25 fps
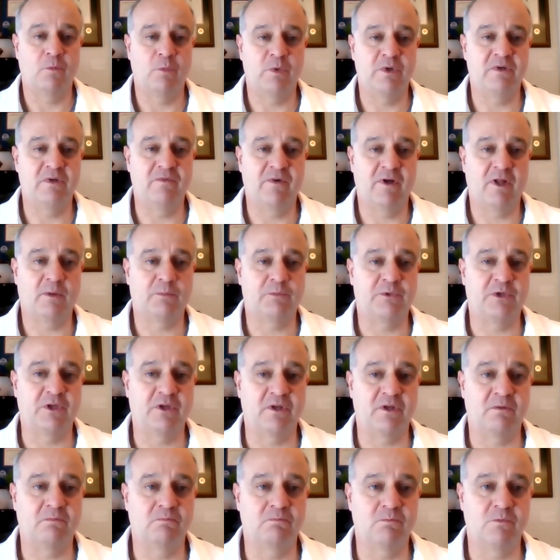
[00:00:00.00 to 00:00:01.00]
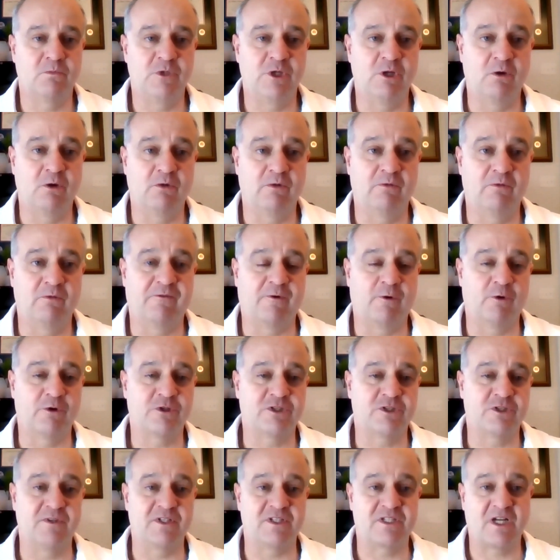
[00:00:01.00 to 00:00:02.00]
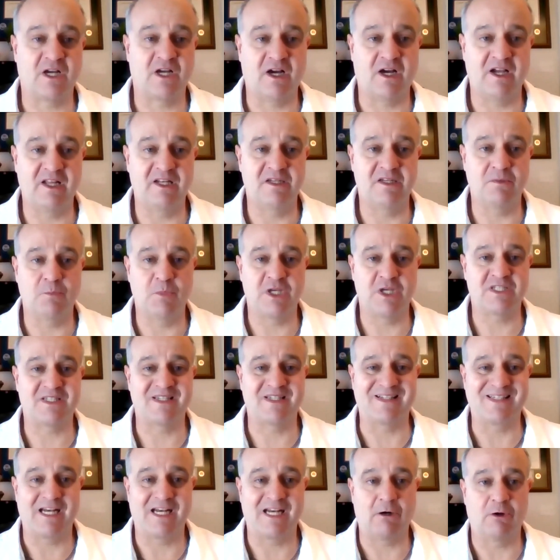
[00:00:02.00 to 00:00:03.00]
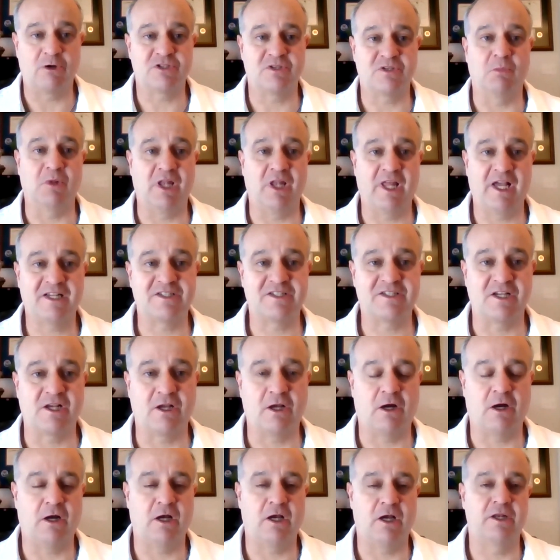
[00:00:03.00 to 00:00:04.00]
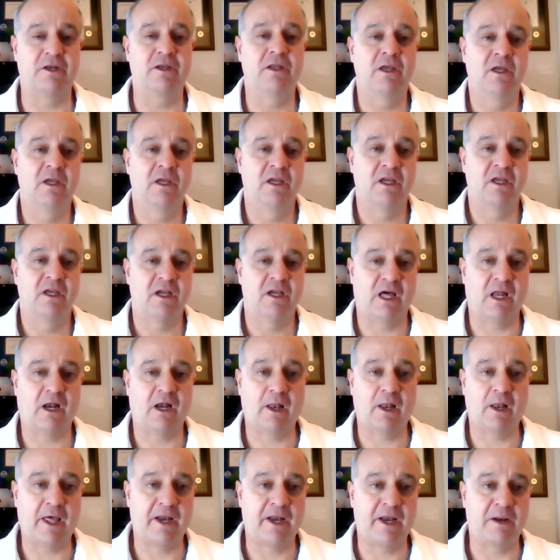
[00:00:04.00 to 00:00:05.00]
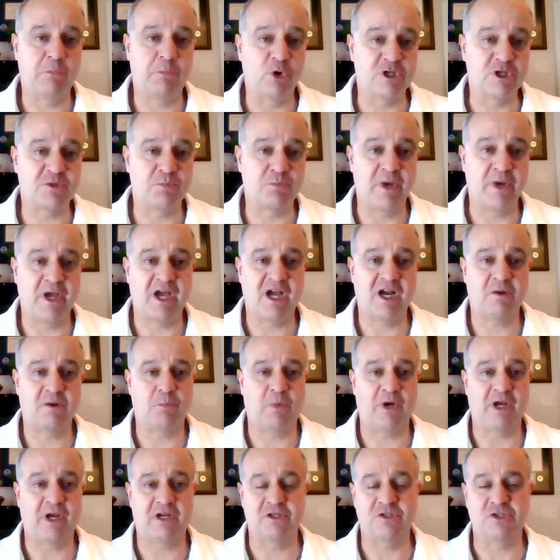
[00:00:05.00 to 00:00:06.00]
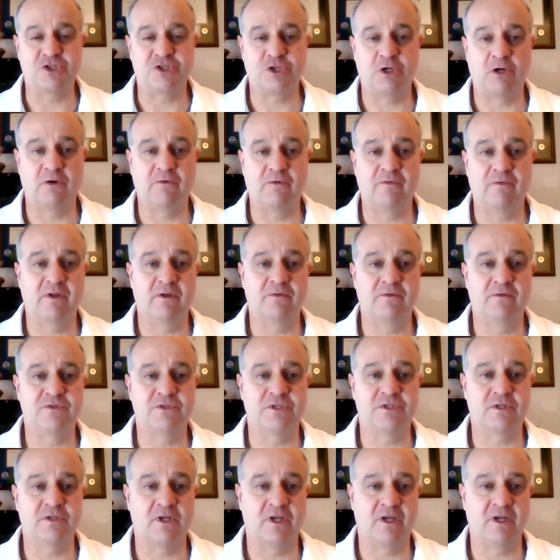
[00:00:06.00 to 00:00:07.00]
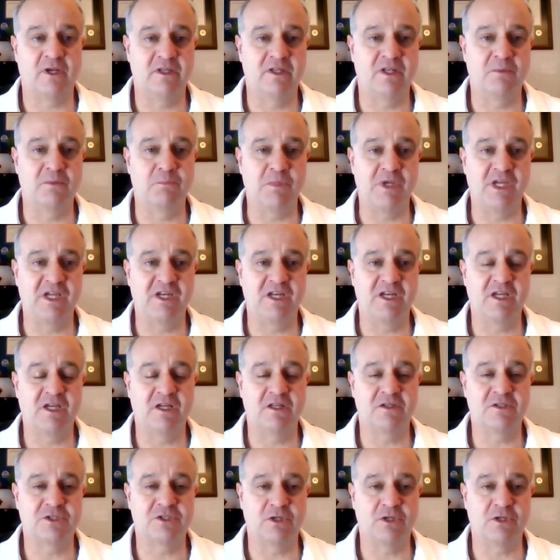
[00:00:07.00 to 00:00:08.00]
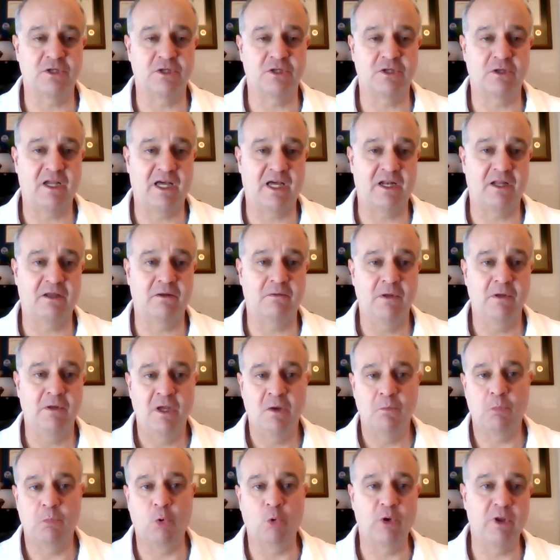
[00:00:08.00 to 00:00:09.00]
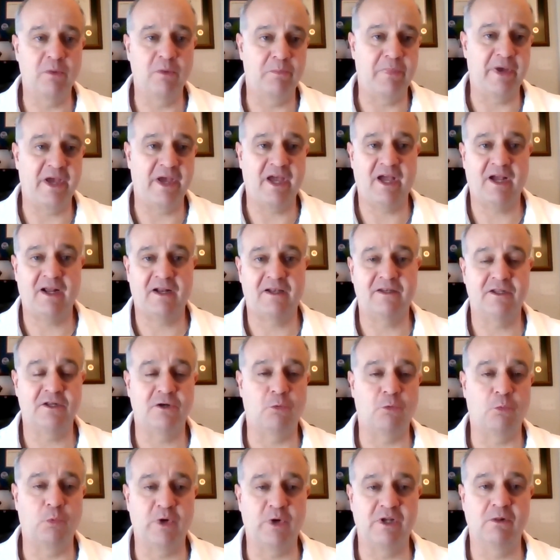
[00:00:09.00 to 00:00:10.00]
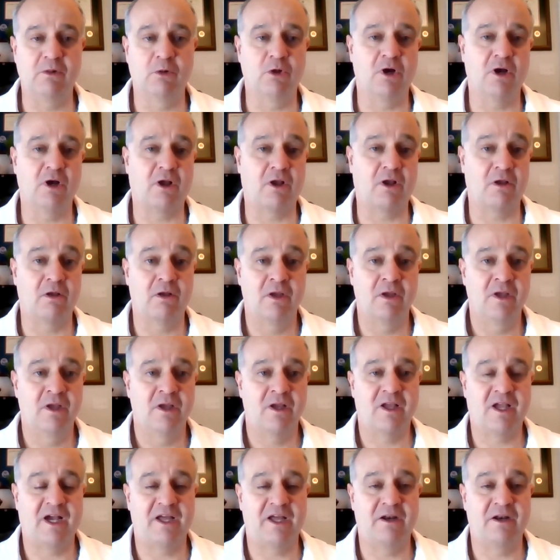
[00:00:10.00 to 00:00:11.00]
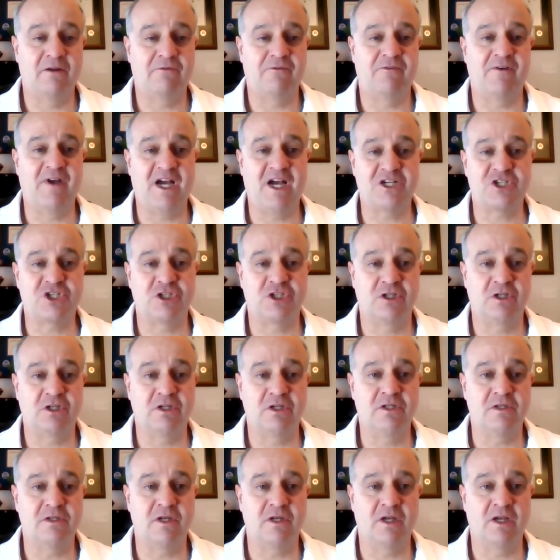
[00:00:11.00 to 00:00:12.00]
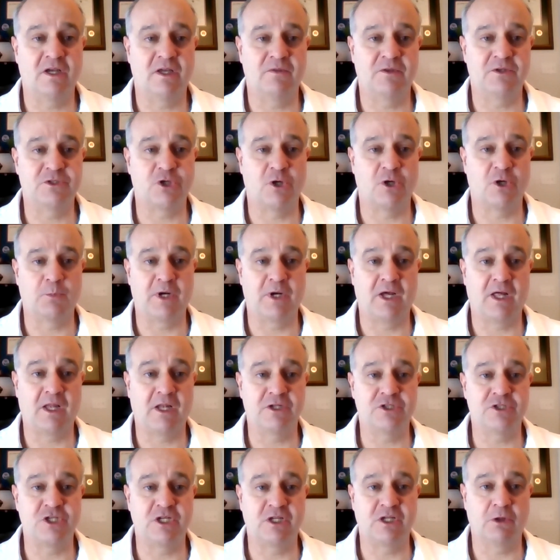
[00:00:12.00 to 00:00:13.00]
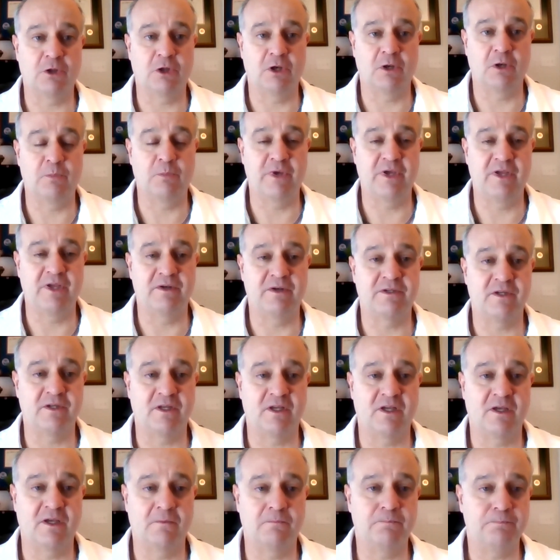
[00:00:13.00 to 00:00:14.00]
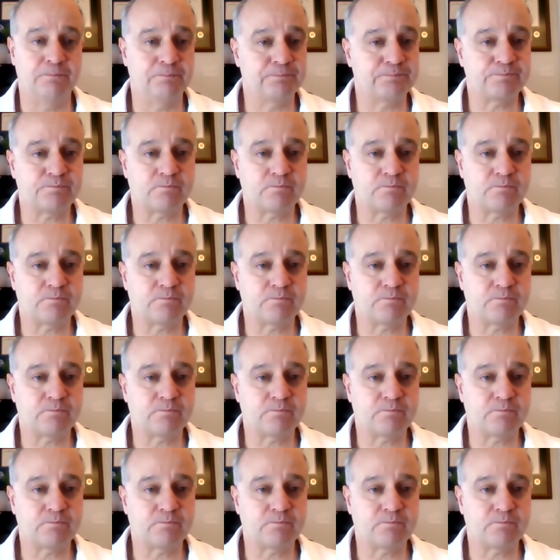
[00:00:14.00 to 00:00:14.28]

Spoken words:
We developed the first of its kind domestic terrorism lexicon. Got a lot of pushback by conservatives in the media, and so they kind of pulled it back, did a relook, kind of fashioned the terminology a little bit to